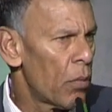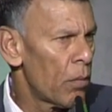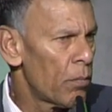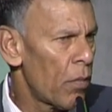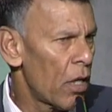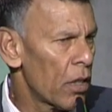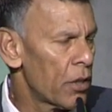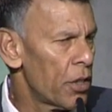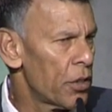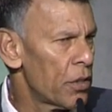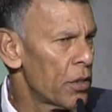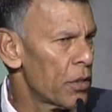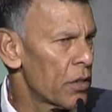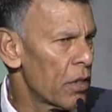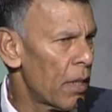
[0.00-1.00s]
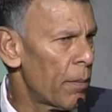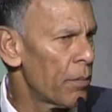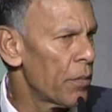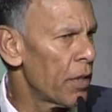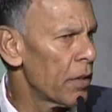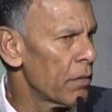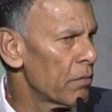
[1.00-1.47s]
Politicians
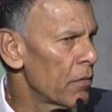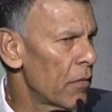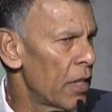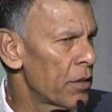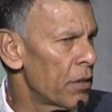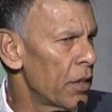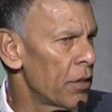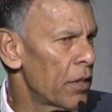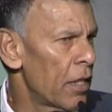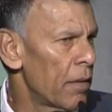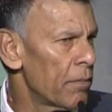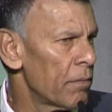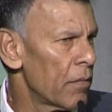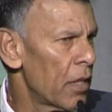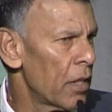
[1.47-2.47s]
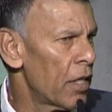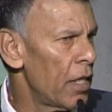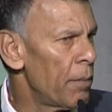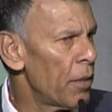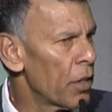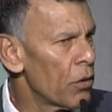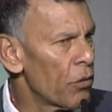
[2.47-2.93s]
stop listening to them and
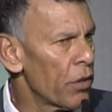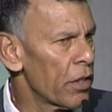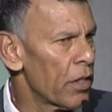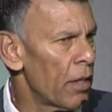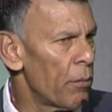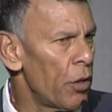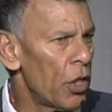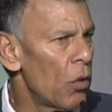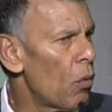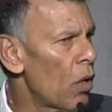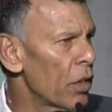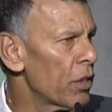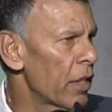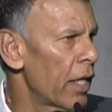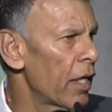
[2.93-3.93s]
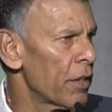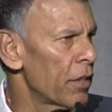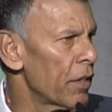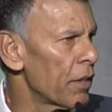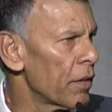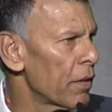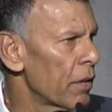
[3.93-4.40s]
keep ignoring them. We don't want to get
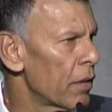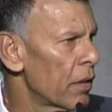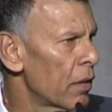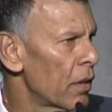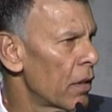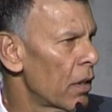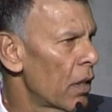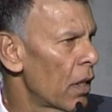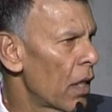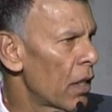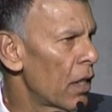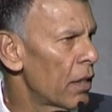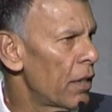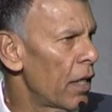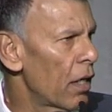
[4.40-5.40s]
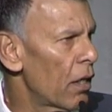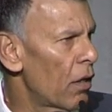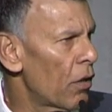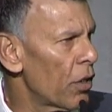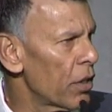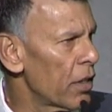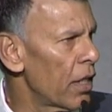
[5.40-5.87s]
there. And I think
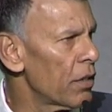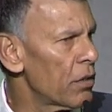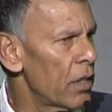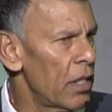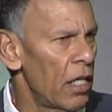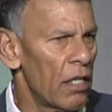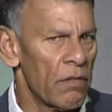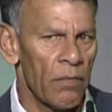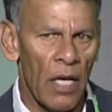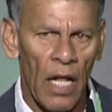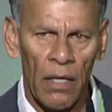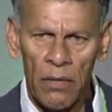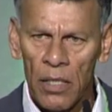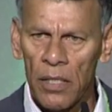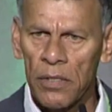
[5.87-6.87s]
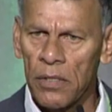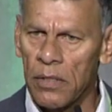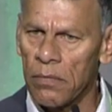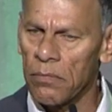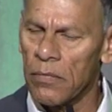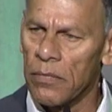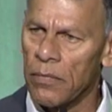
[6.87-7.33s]
our density has helped us
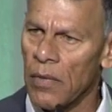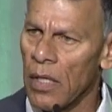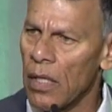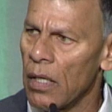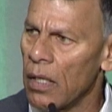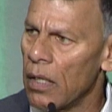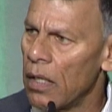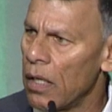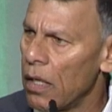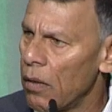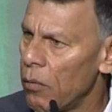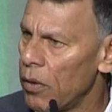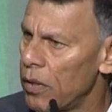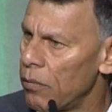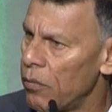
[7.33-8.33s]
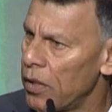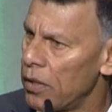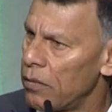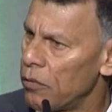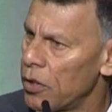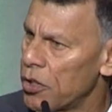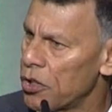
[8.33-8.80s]
with, with,
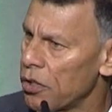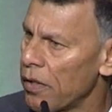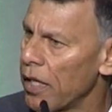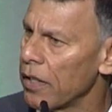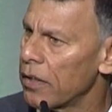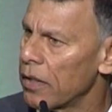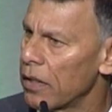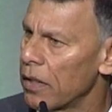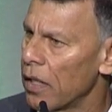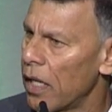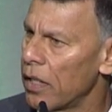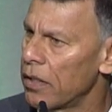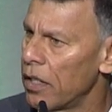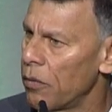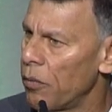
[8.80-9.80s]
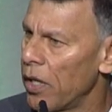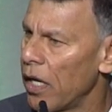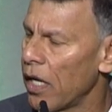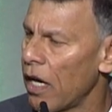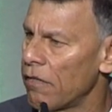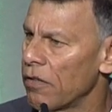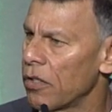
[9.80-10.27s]
with strength, I think we can
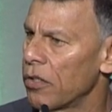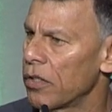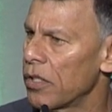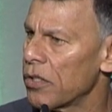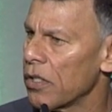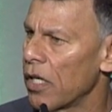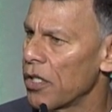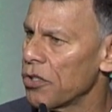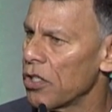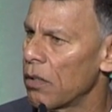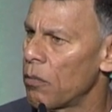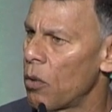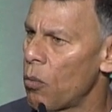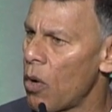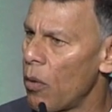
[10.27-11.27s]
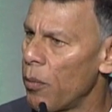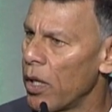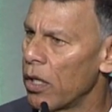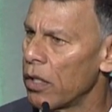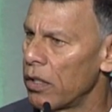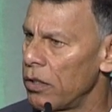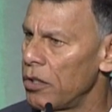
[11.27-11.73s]
have a good discussion about what we're
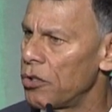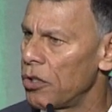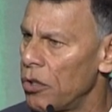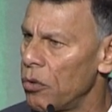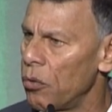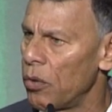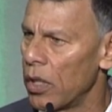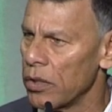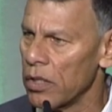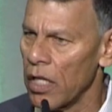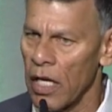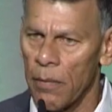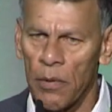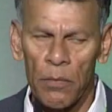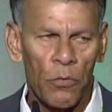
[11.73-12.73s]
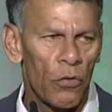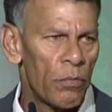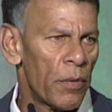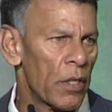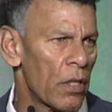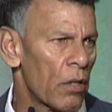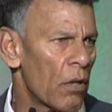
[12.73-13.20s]
going to need to do as a labor
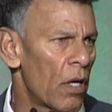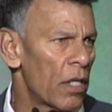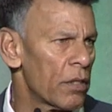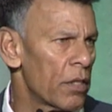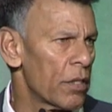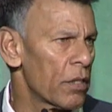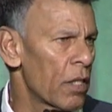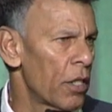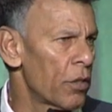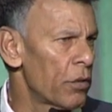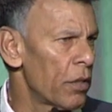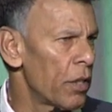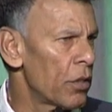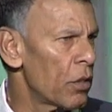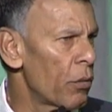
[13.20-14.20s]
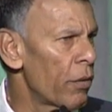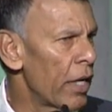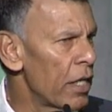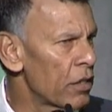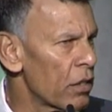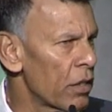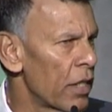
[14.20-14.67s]
movement across this country to
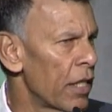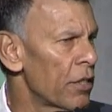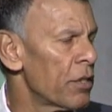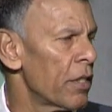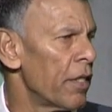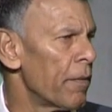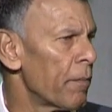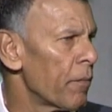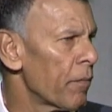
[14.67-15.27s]
raise our density.